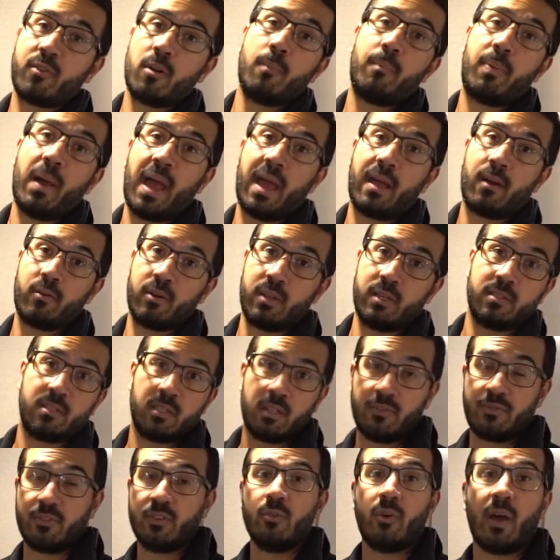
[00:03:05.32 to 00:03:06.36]
your batteries,
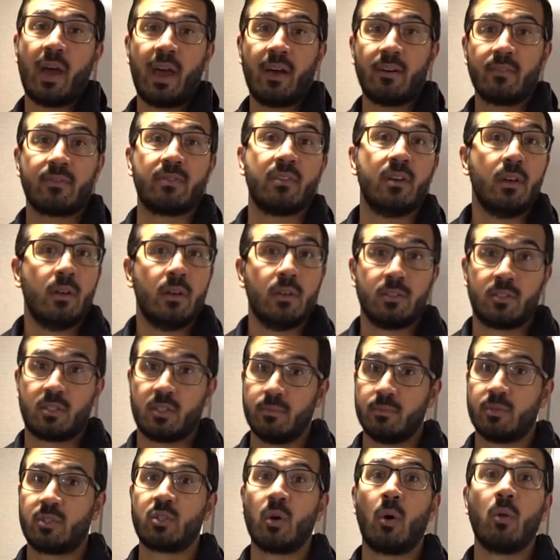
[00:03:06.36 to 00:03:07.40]
and if you have
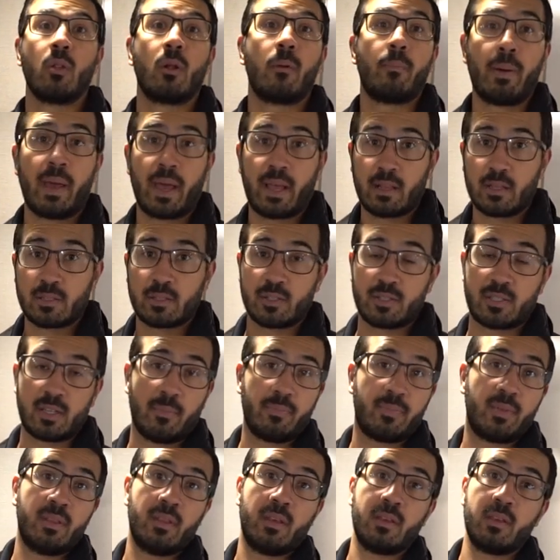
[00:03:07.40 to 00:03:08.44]
some solar panels or
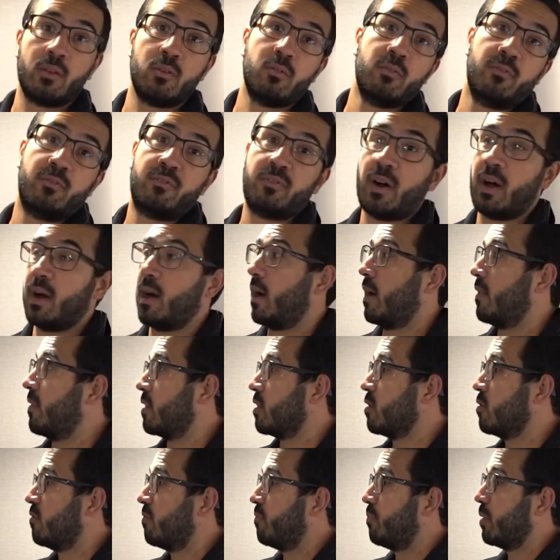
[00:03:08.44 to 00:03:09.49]
something that
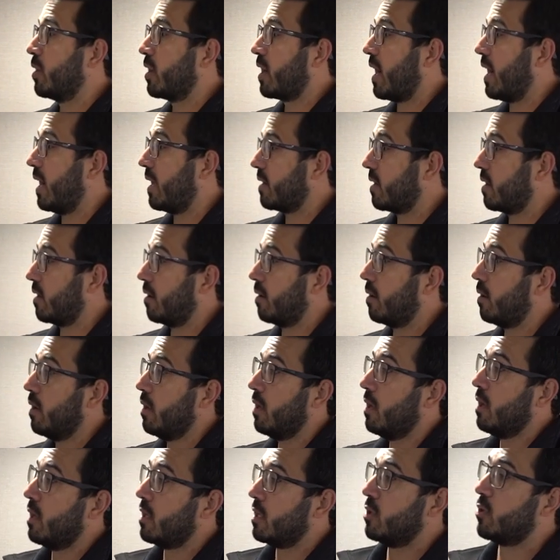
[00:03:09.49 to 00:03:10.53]
you've put on here,
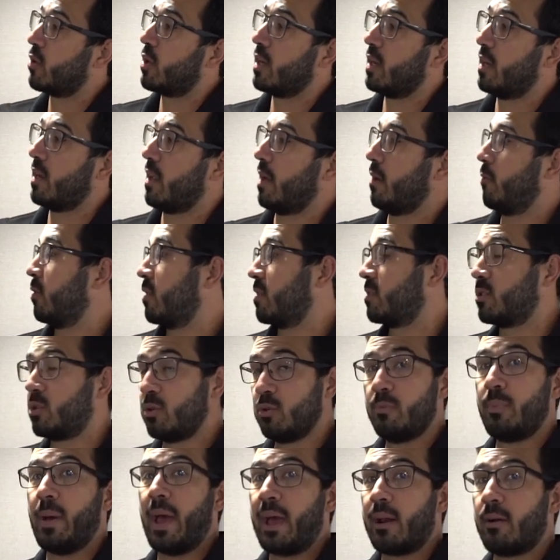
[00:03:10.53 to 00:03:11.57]
you can, with
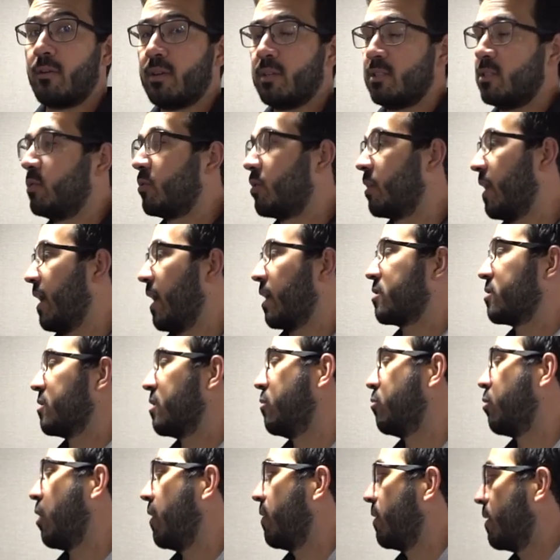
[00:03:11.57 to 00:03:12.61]
two batteries, you can actually
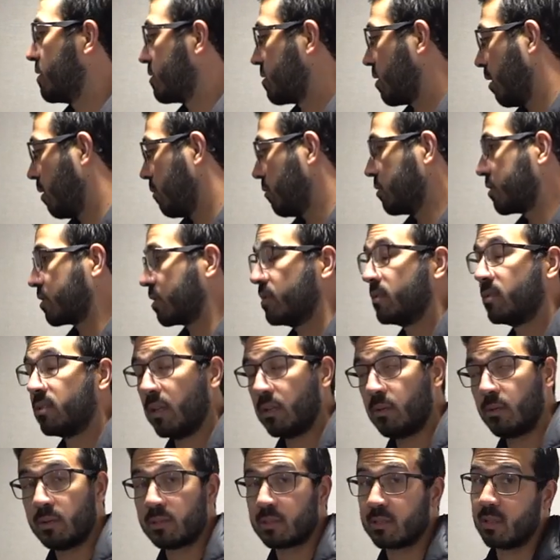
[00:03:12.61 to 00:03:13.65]
run this almost
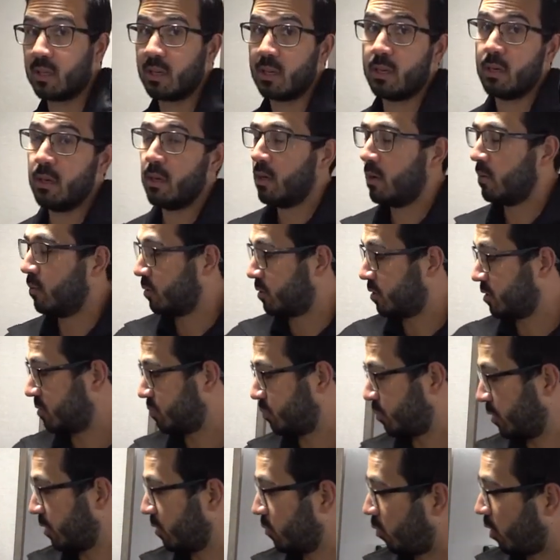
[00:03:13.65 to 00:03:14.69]
continuously, which is
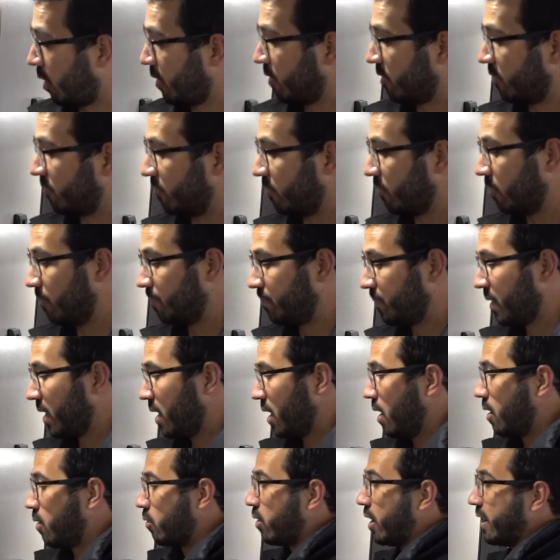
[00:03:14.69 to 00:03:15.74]
pretty wonderful.
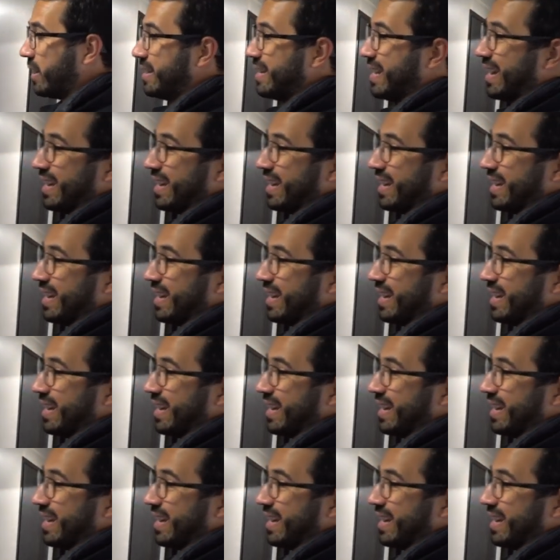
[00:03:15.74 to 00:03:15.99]
Right